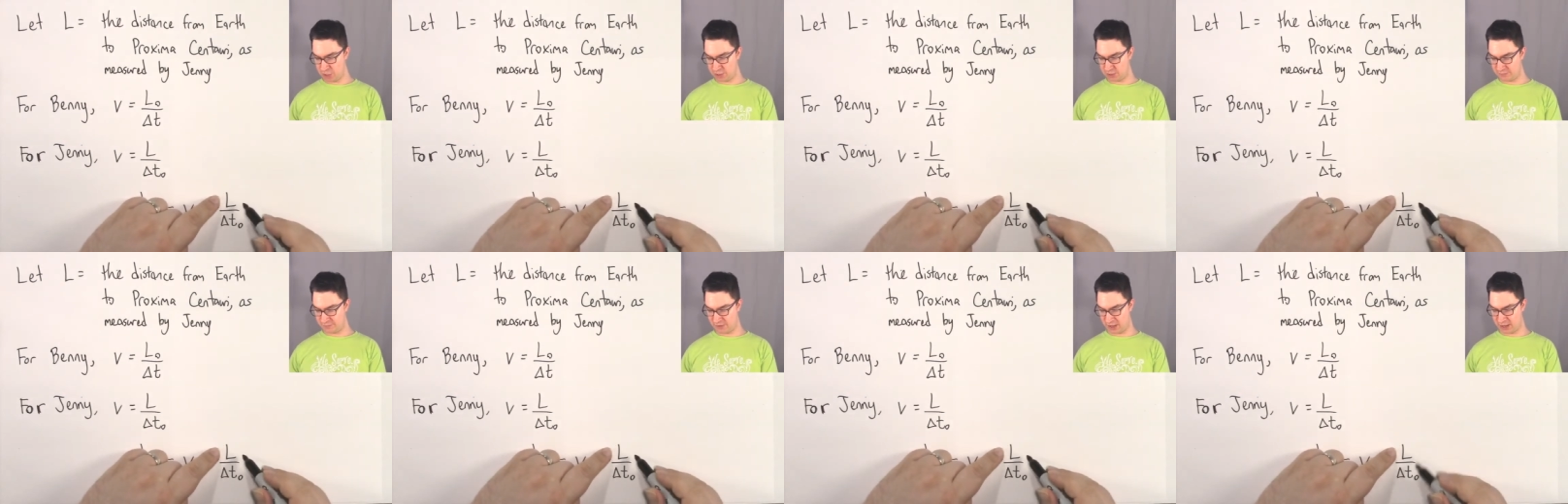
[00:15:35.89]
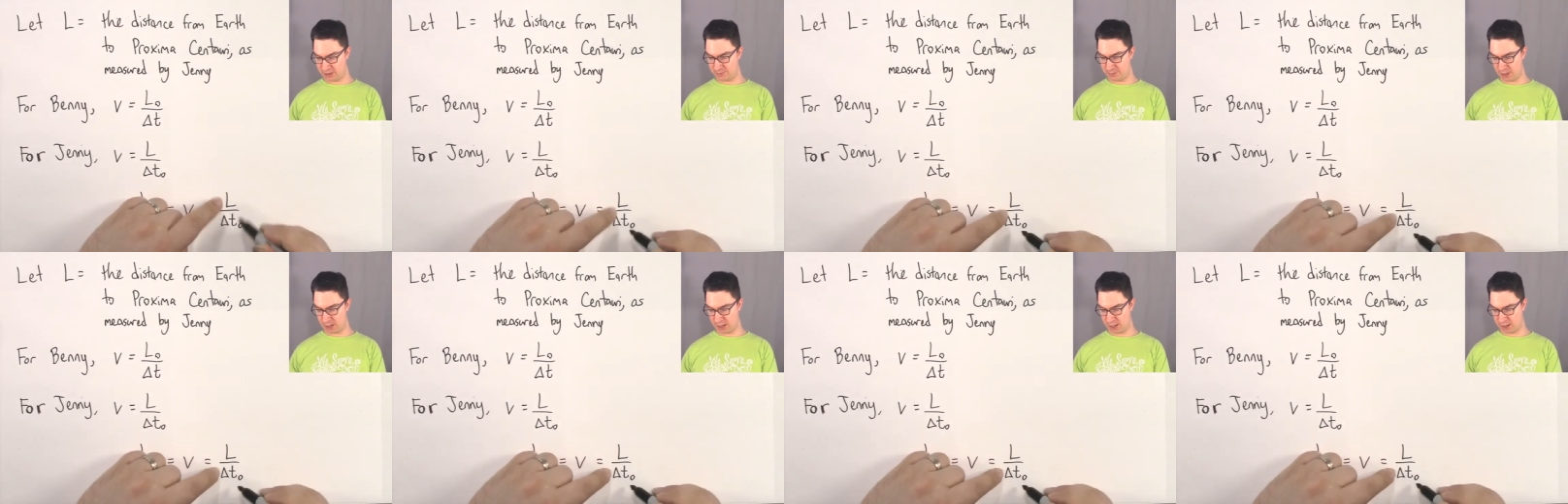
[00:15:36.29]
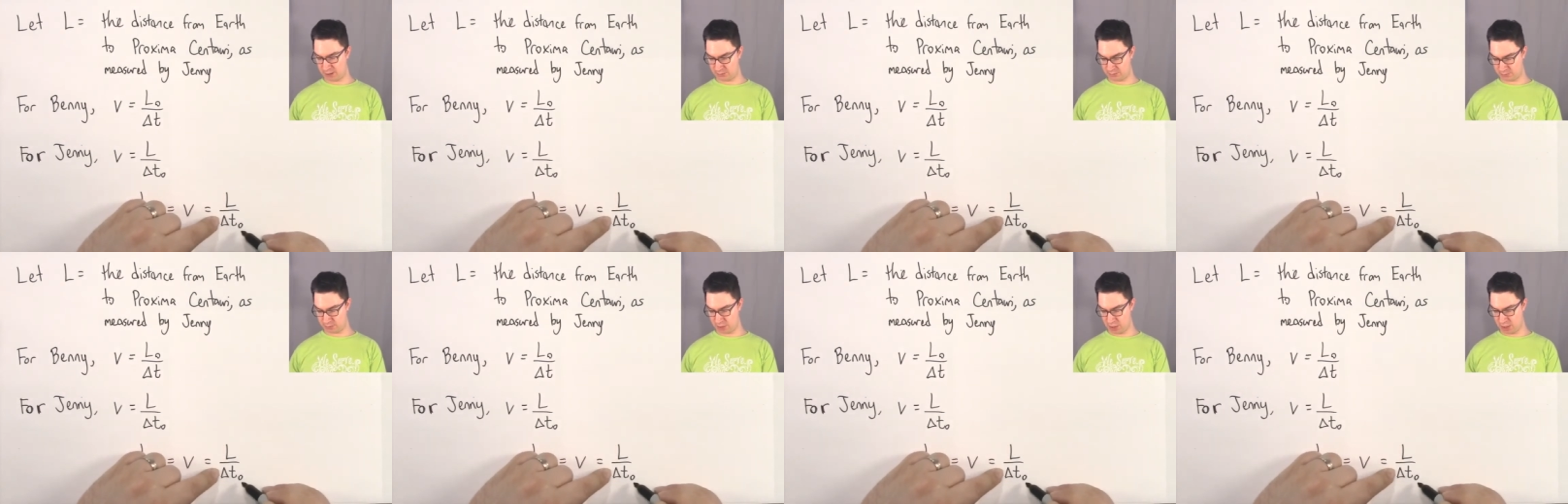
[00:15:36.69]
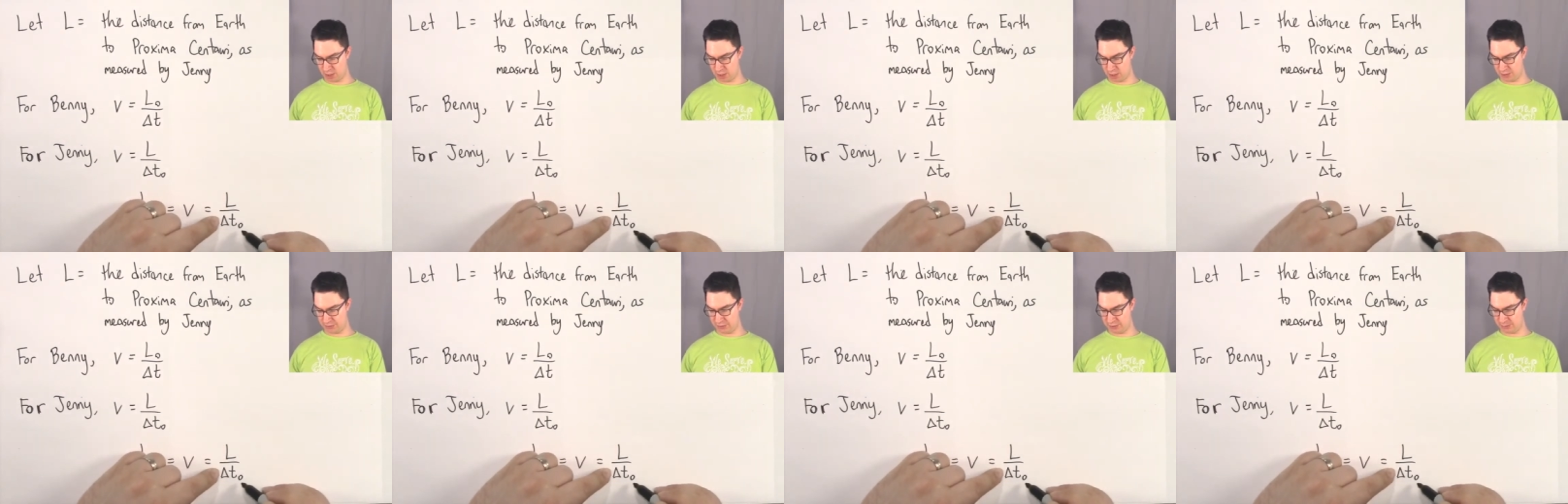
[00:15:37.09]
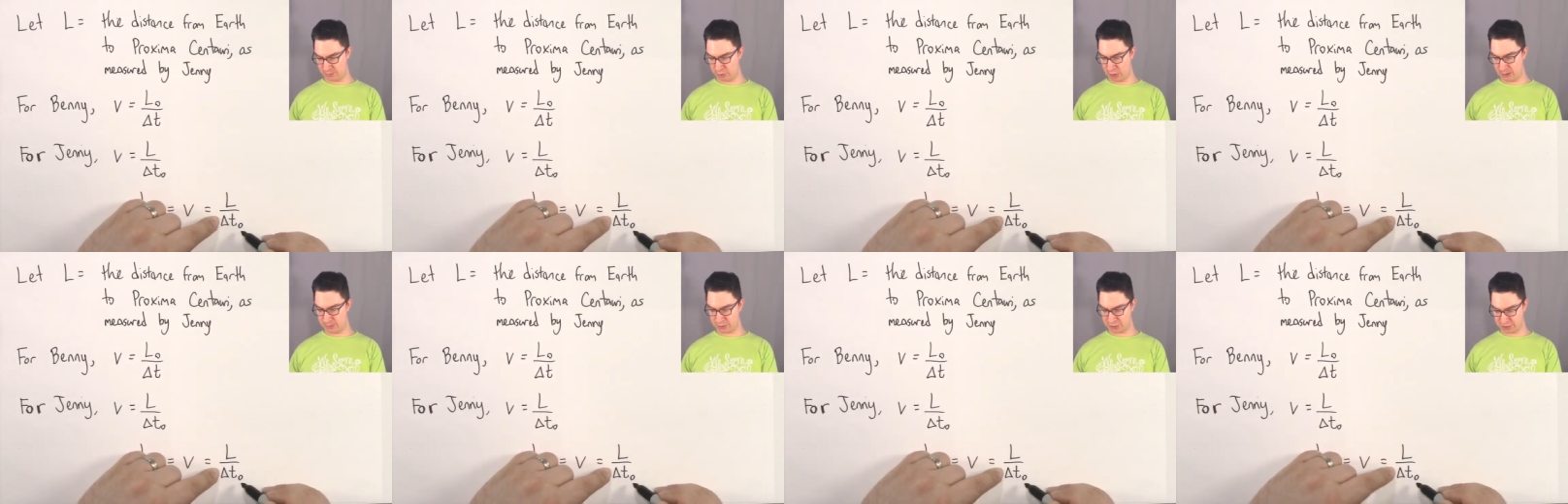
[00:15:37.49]
divided by uh, the
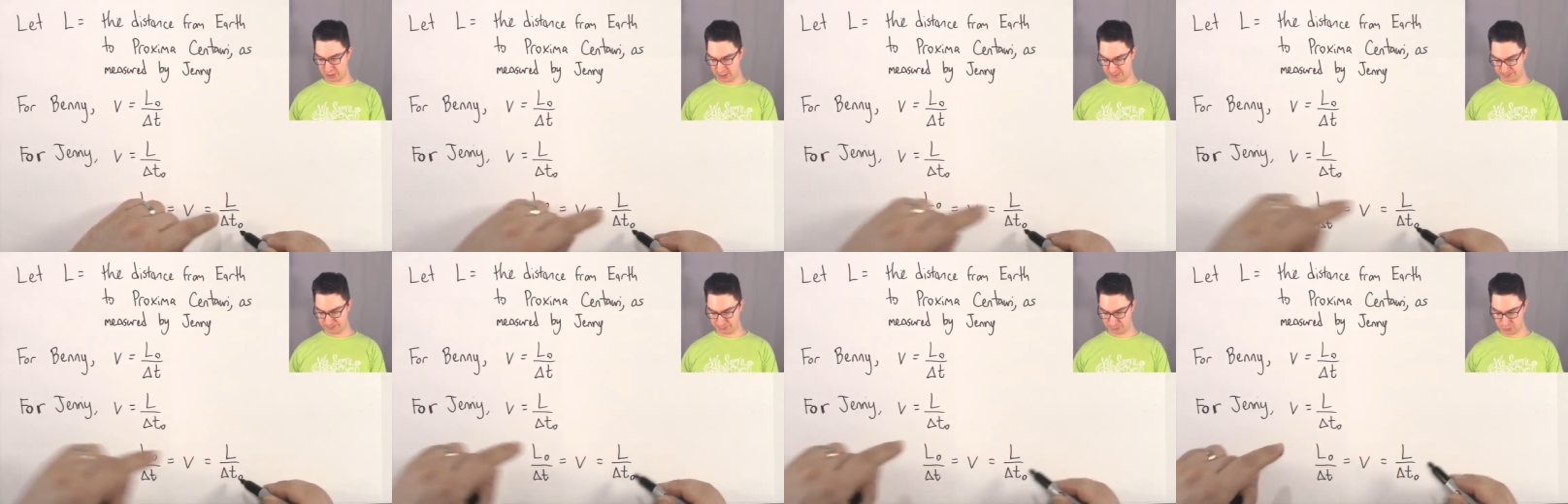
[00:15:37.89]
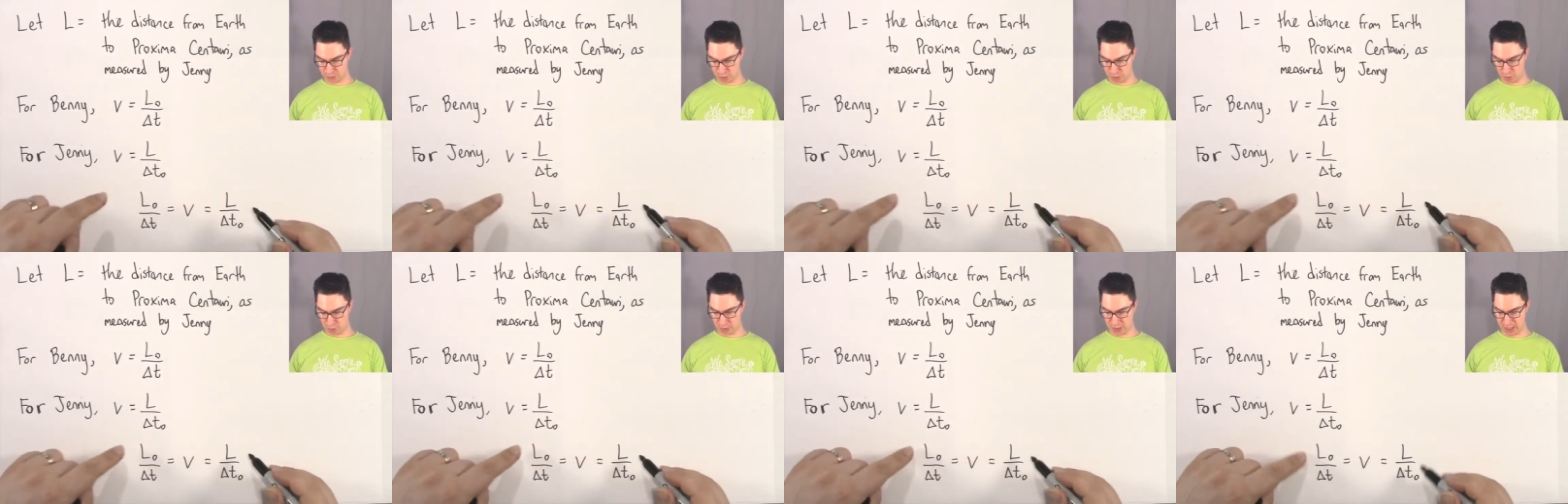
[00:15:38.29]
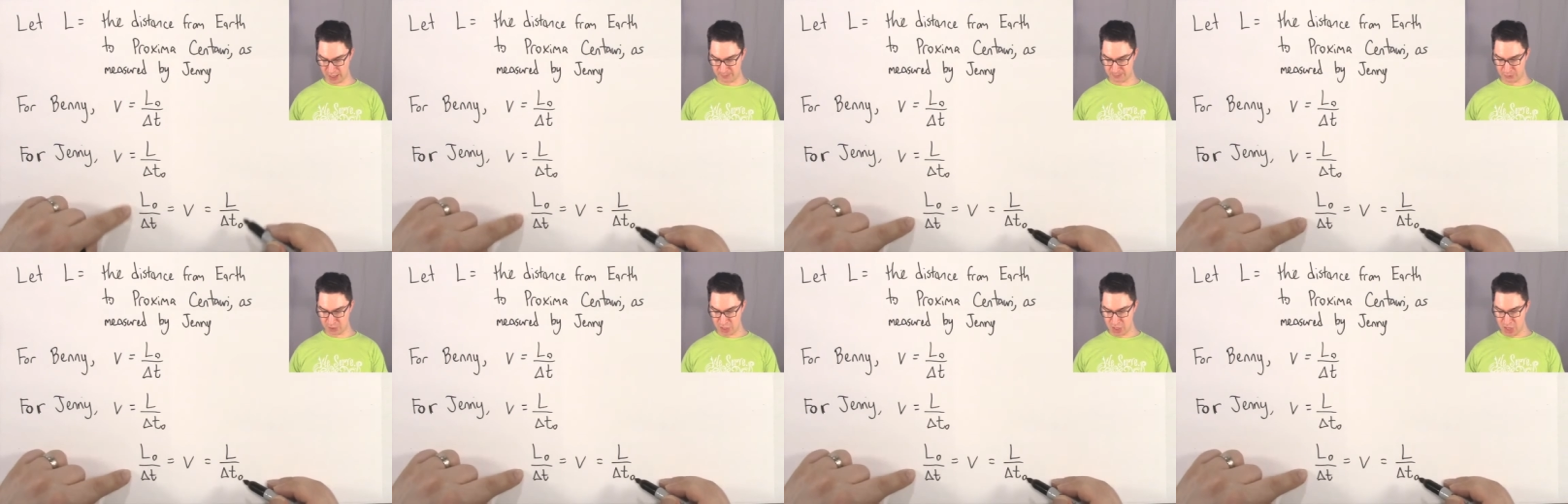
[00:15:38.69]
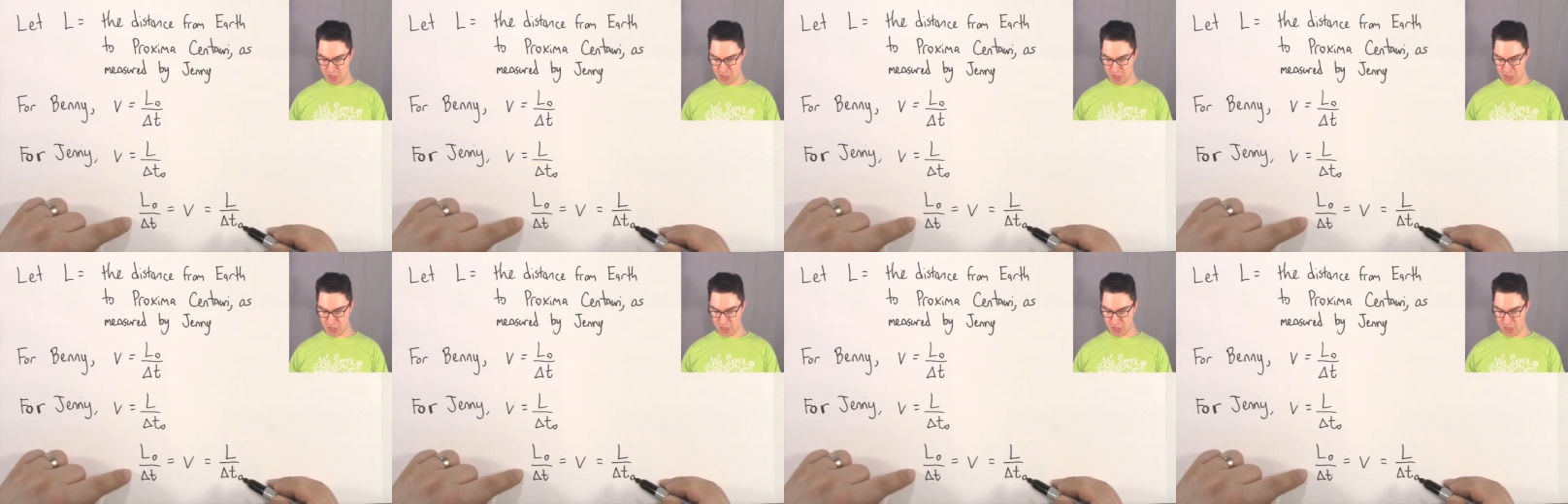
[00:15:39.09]
proper time, okay?